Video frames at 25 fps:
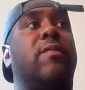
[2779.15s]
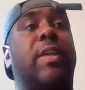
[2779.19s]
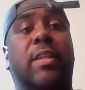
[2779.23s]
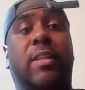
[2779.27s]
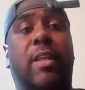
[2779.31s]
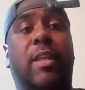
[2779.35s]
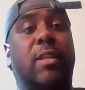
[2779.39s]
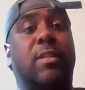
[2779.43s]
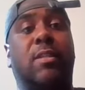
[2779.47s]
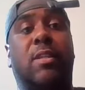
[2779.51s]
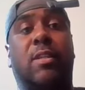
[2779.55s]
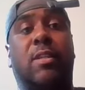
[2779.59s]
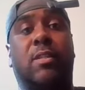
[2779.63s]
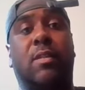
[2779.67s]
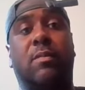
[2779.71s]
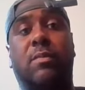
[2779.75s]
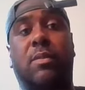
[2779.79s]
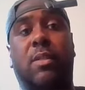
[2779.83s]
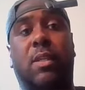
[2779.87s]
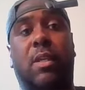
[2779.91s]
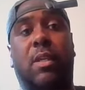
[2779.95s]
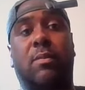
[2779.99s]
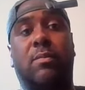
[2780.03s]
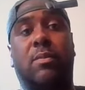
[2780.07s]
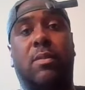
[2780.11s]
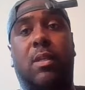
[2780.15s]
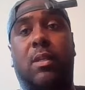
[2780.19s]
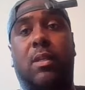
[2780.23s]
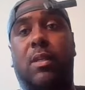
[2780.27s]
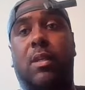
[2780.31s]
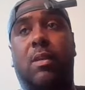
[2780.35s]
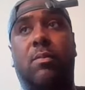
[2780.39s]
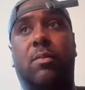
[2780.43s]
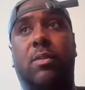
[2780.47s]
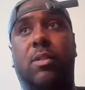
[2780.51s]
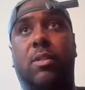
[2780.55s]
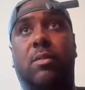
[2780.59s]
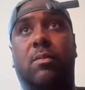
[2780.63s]
Like I said, sometimes like
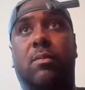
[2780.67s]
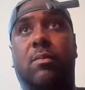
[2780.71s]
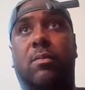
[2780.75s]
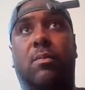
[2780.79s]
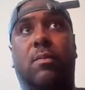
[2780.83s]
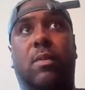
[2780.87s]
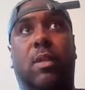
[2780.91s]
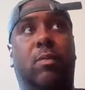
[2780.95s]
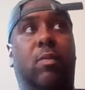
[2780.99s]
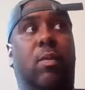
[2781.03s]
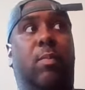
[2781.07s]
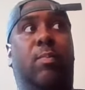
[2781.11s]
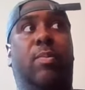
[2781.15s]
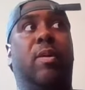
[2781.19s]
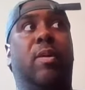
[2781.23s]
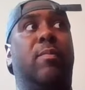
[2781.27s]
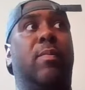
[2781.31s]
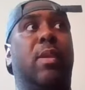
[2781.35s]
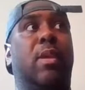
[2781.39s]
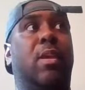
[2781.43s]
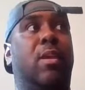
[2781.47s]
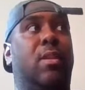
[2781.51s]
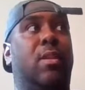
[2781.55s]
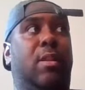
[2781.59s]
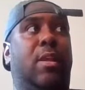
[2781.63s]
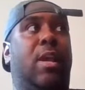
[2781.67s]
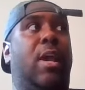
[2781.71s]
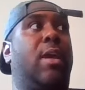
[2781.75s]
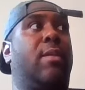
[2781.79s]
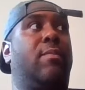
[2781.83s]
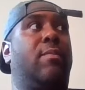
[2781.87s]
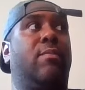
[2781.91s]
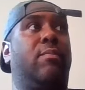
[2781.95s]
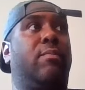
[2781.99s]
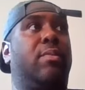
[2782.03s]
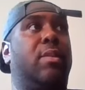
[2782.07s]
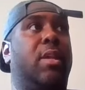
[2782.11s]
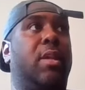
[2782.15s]
he would put me in, and I
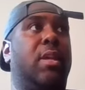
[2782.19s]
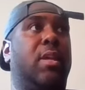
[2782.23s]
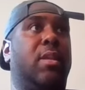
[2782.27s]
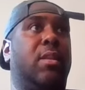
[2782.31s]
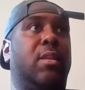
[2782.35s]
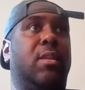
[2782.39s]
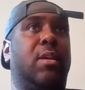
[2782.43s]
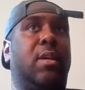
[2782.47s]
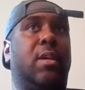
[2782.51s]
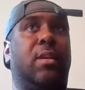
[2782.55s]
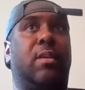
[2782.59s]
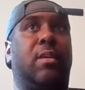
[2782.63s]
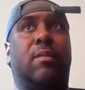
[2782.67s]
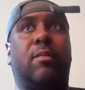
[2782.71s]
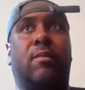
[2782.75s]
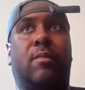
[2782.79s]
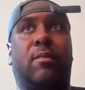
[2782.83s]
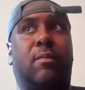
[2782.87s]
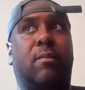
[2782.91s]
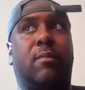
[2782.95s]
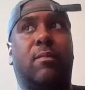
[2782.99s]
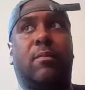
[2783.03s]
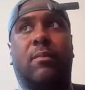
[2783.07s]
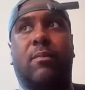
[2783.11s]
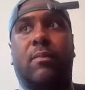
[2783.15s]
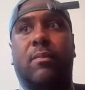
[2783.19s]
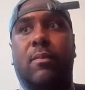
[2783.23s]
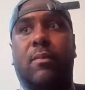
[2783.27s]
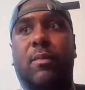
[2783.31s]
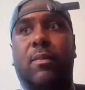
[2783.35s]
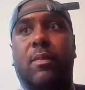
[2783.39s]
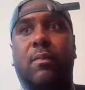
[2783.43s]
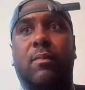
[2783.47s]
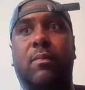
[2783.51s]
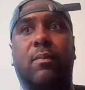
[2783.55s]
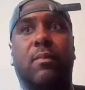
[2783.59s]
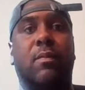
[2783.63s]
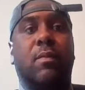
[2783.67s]
hadn't played in like,
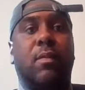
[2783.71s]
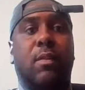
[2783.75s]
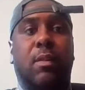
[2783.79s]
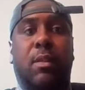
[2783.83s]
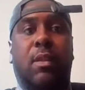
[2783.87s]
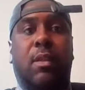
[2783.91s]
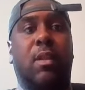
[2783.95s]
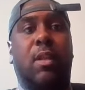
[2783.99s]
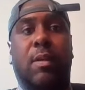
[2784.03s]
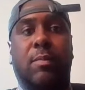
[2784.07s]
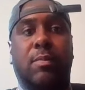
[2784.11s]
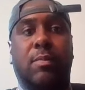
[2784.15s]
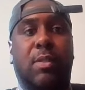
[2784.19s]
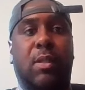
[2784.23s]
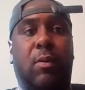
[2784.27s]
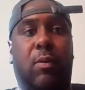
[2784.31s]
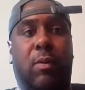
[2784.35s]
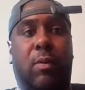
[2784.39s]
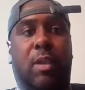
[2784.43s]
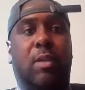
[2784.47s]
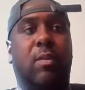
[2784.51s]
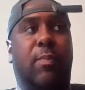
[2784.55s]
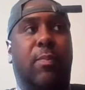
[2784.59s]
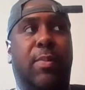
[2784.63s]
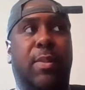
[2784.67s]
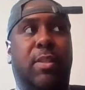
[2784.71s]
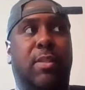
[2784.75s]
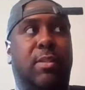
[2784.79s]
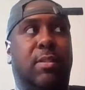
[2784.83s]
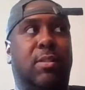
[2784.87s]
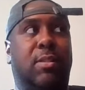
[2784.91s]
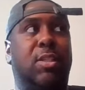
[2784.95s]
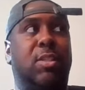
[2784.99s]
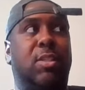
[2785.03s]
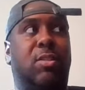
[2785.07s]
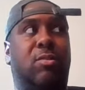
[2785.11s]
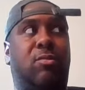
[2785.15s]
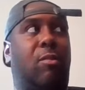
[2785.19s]
you know what I'm saying, or he would
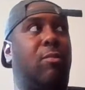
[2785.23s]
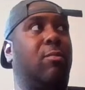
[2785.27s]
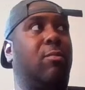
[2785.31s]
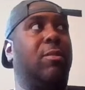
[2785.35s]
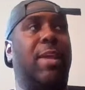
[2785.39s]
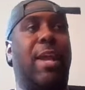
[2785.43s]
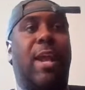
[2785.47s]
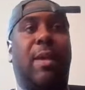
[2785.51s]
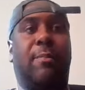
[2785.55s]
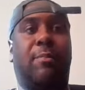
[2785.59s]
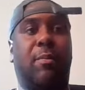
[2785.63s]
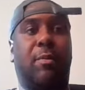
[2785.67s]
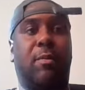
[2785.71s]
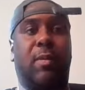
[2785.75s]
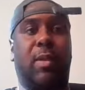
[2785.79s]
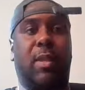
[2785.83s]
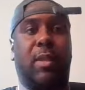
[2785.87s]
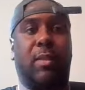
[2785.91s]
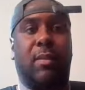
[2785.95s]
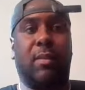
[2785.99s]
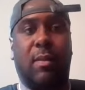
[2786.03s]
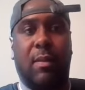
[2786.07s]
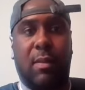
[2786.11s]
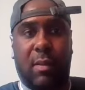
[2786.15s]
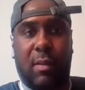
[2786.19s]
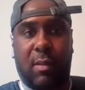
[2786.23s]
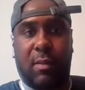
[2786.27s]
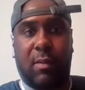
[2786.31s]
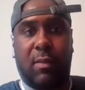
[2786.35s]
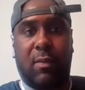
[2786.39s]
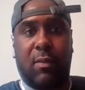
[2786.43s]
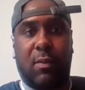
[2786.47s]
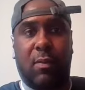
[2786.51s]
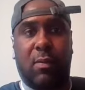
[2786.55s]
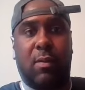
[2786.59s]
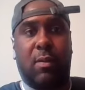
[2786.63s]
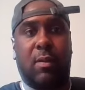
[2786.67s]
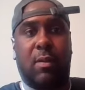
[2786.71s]
just throw Dapo in,
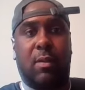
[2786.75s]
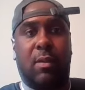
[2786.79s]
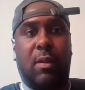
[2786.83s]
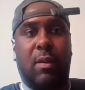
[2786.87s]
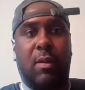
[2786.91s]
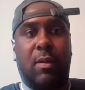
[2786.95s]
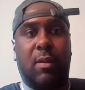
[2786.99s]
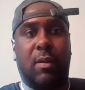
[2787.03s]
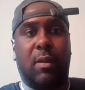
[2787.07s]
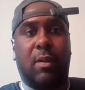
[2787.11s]
or